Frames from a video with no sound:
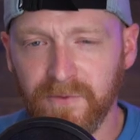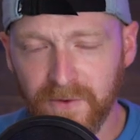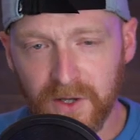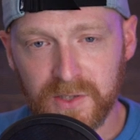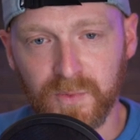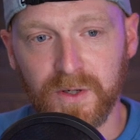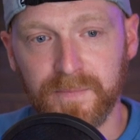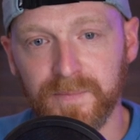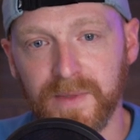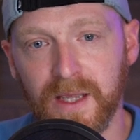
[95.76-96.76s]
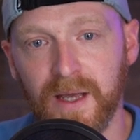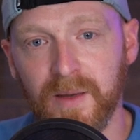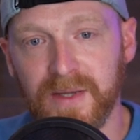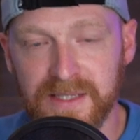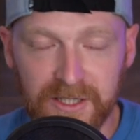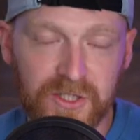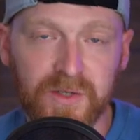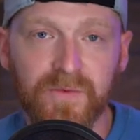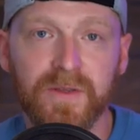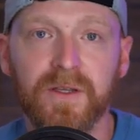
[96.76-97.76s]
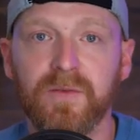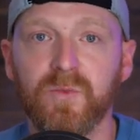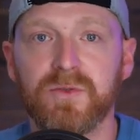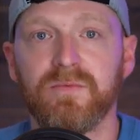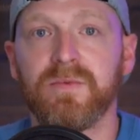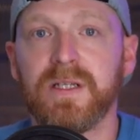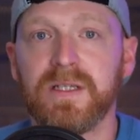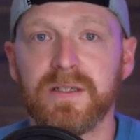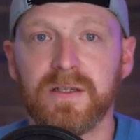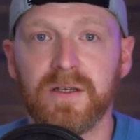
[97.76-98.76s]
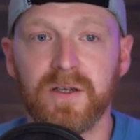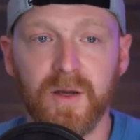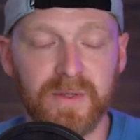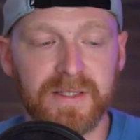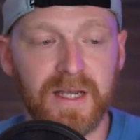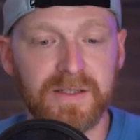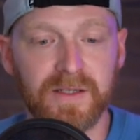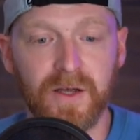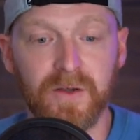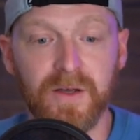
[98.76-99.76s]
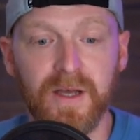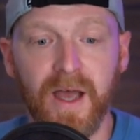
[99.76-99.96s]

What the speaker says: the first one is actually something that was released a couple of days ago,